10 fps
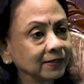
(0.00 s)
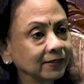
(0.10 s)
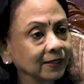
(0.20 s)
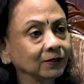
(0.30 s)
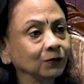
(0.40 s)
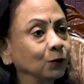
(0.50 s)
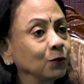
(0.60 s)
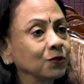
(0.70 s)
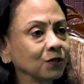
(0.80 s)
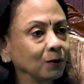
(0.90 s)
say
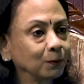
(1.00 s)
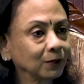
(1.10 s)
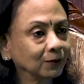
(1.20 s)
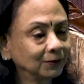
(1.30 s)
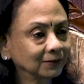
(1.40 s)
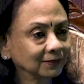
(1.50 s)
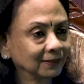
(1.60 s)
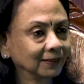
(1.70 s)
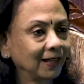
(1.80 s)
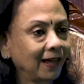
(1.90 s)
don't shop around,
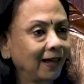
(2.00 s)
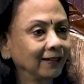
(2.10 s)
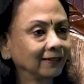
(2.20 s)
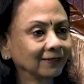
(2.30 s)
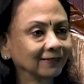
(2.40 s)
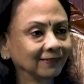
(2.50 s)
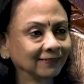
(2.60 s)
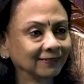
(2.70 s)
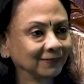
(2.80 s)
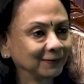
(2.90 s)
and
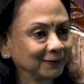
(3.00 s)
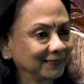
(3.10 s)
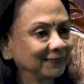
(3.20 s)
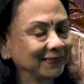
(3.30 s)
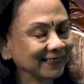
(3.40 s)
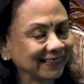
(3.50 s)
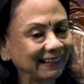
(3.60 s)
oh yes.